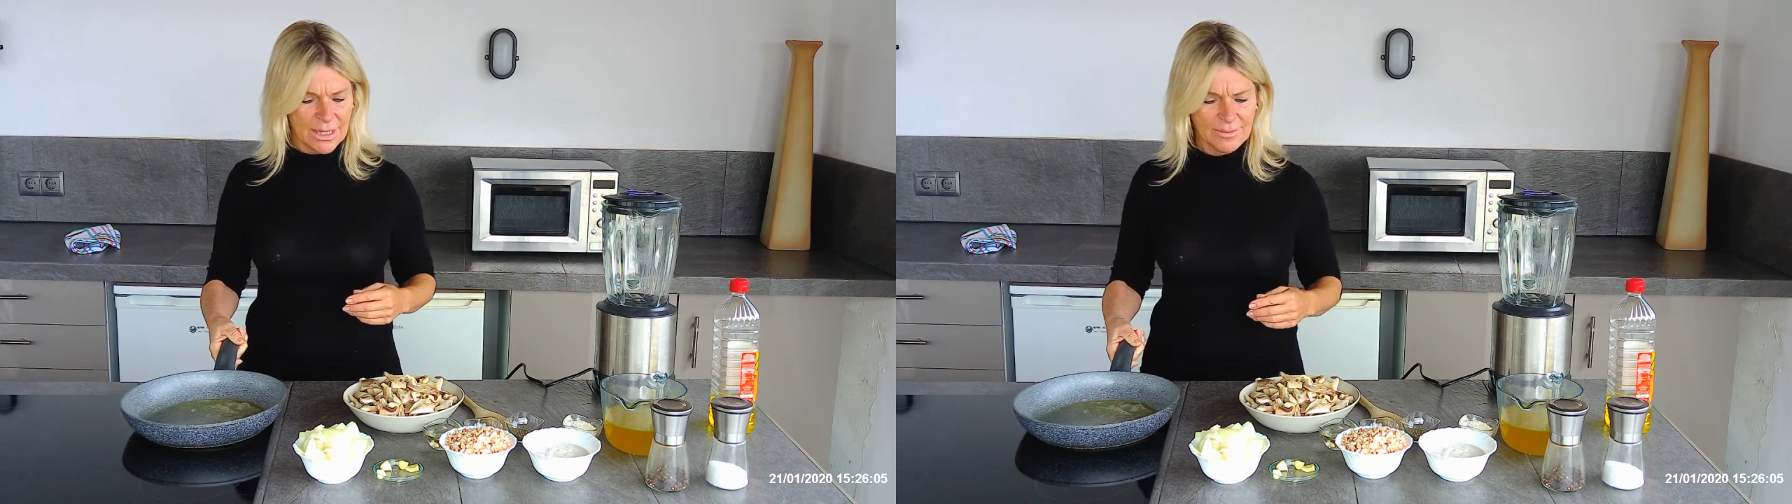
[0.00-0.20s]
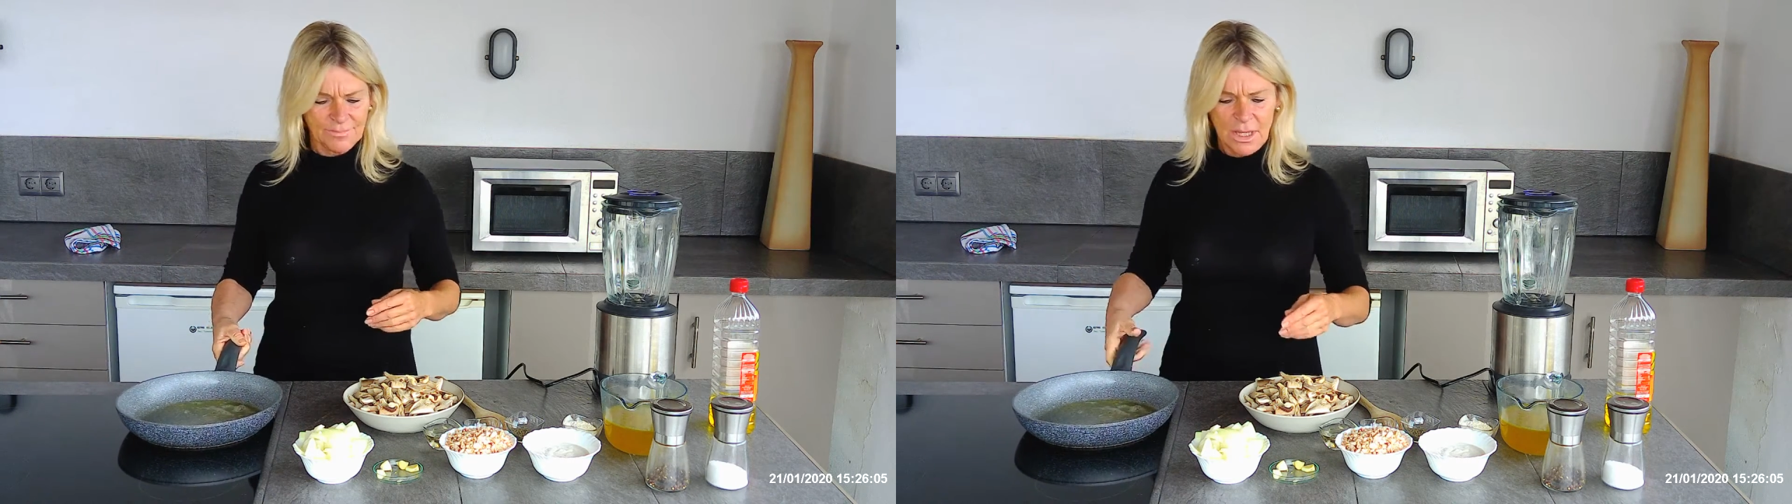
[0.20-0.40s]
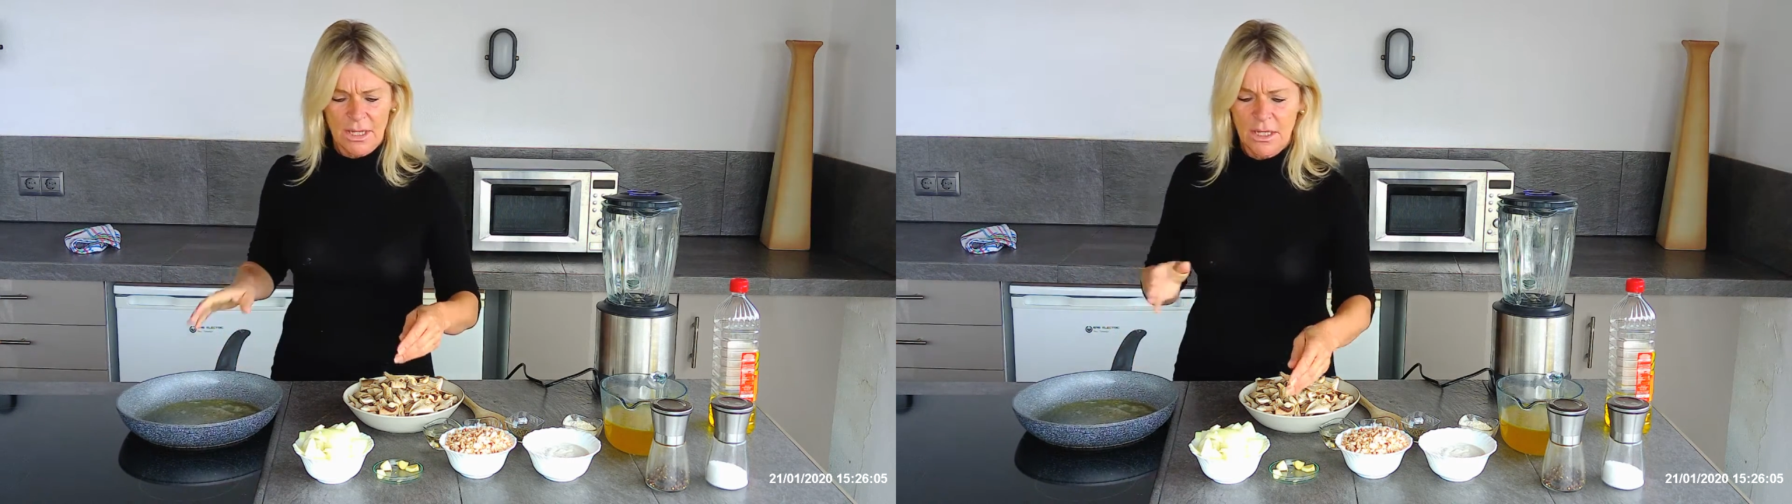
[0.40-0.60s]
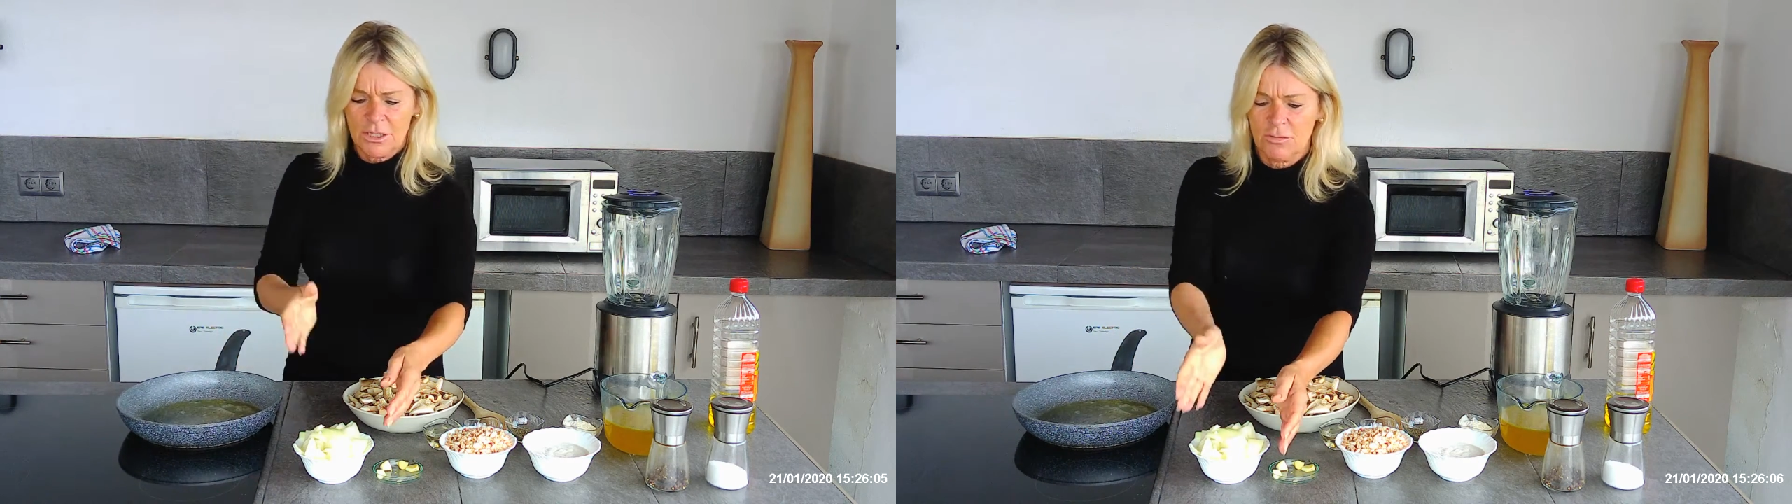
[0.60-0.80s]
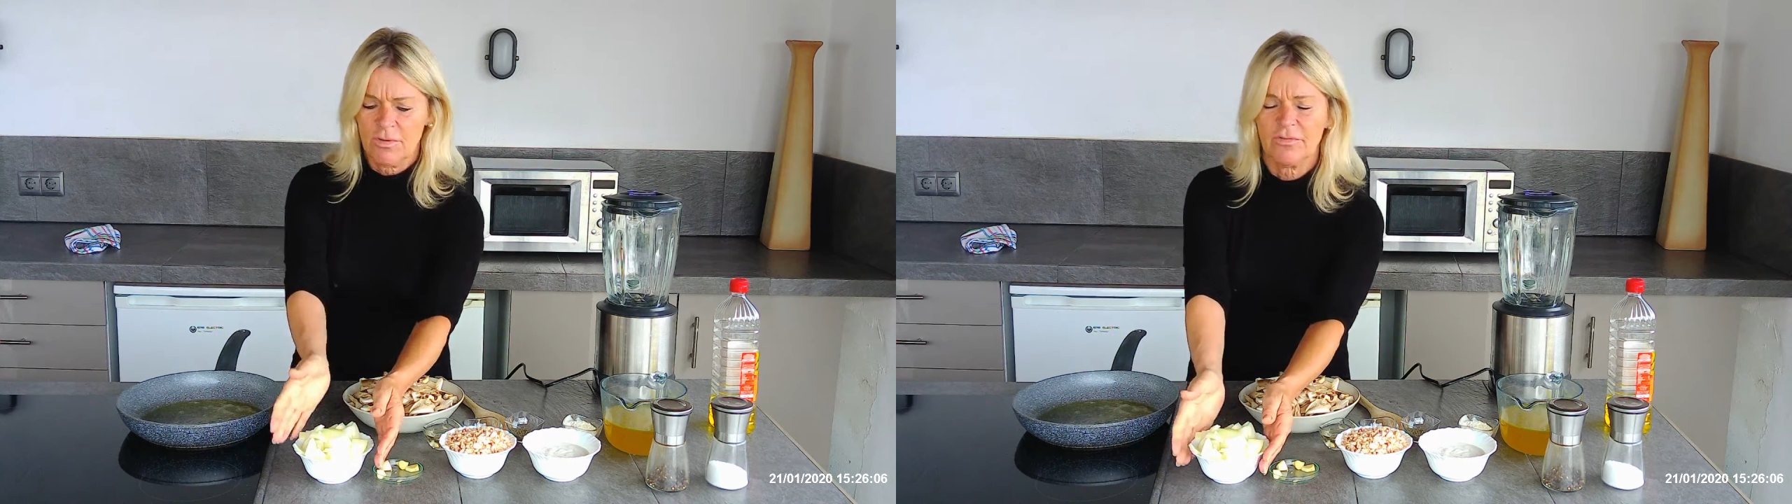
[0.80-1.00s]

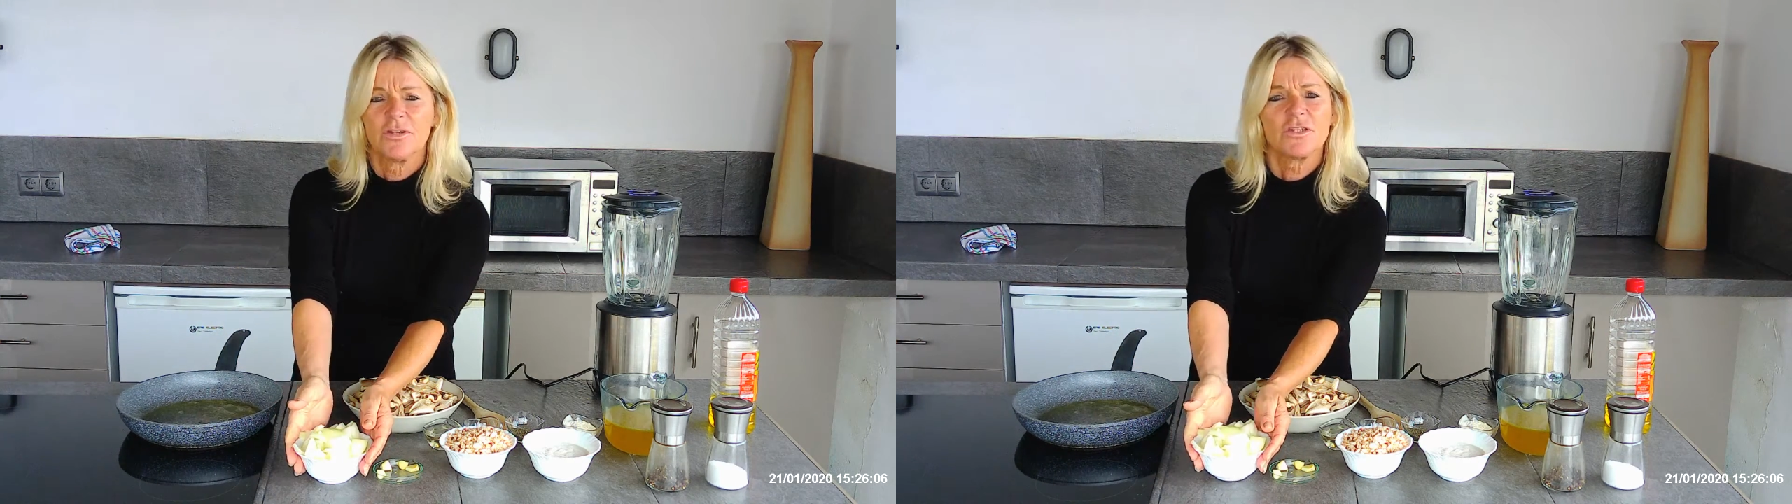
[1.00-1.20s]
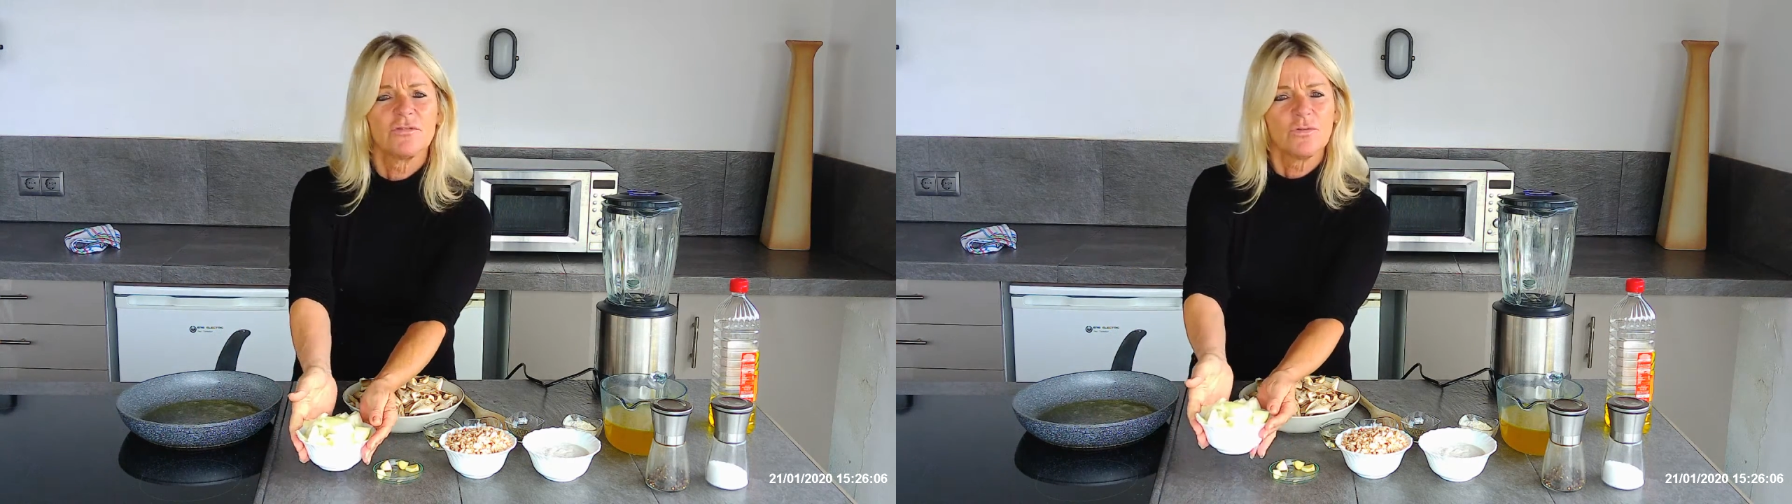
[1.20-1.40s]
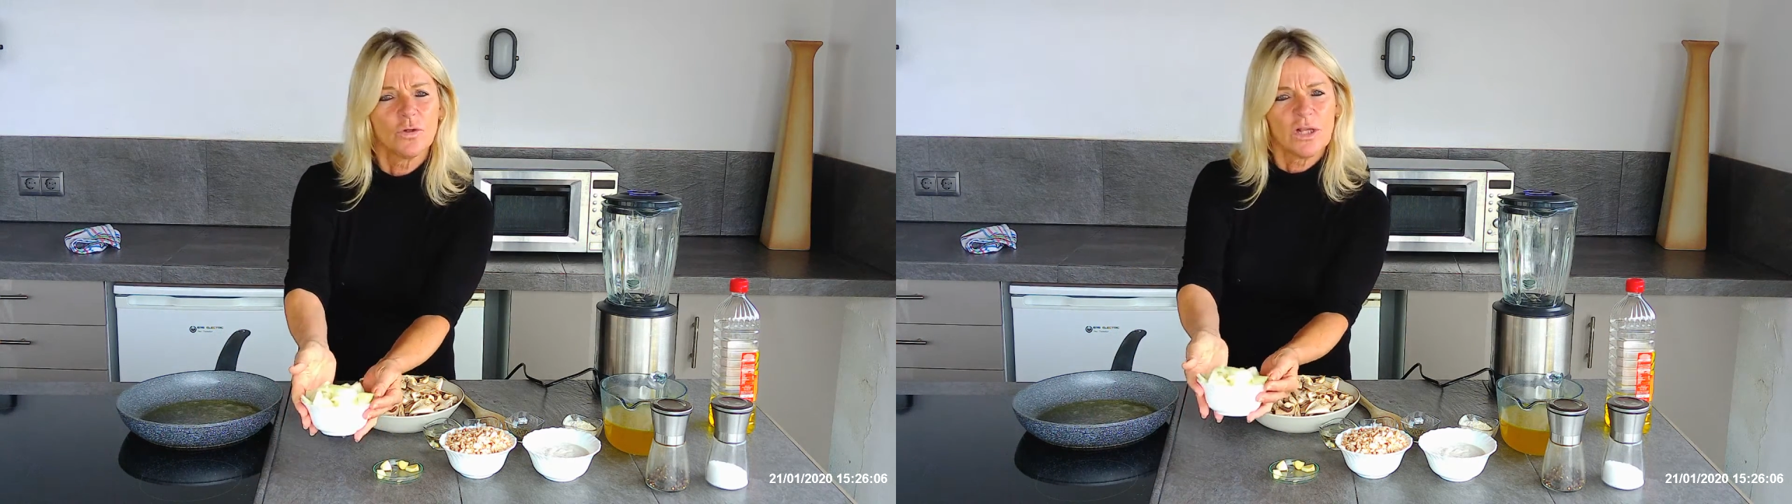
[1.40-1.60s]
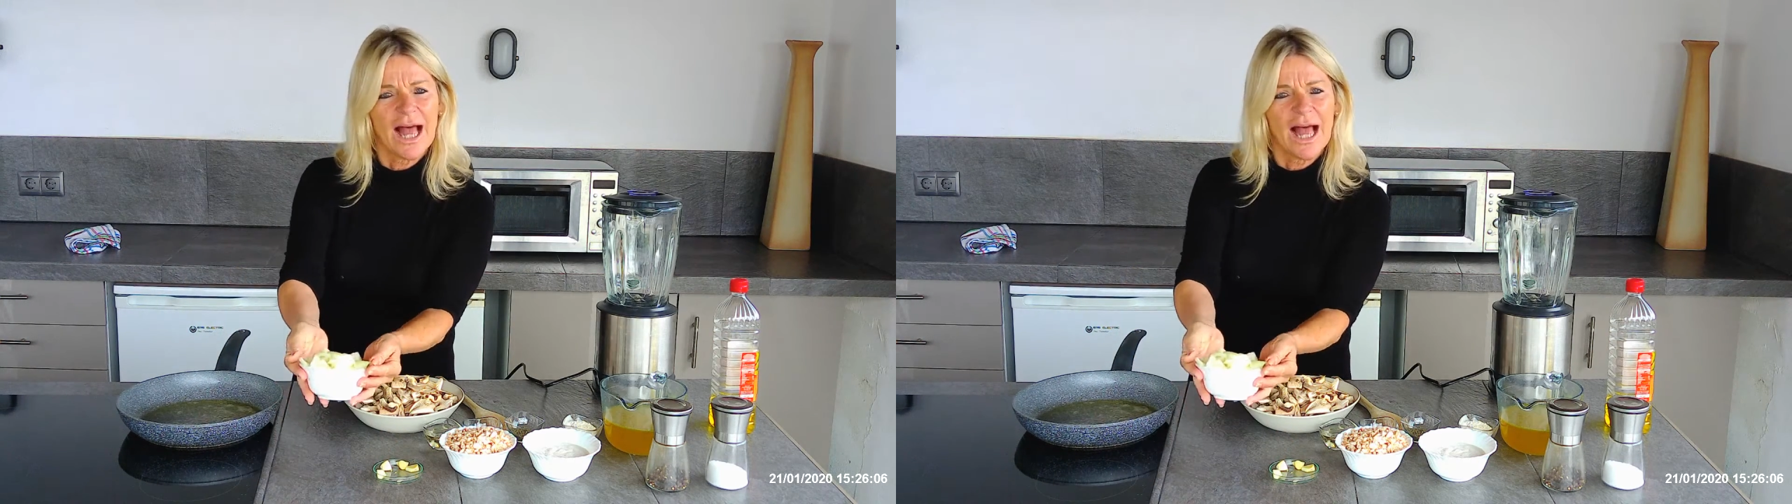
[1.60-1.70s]
So we first of all